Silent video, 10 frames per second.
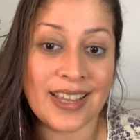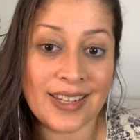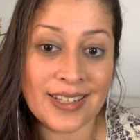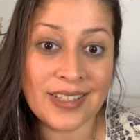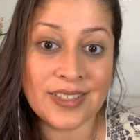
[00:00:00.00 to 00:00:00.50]

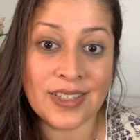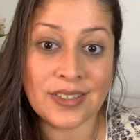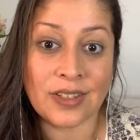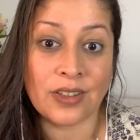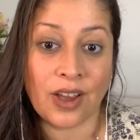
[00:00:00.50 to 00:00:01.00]
Kidneys
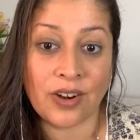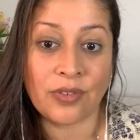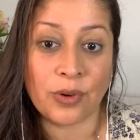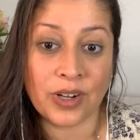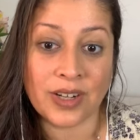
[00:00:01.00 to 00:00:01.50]
is a lot
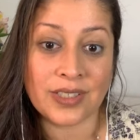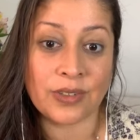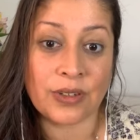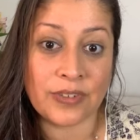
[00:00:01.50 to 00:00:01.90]
of work to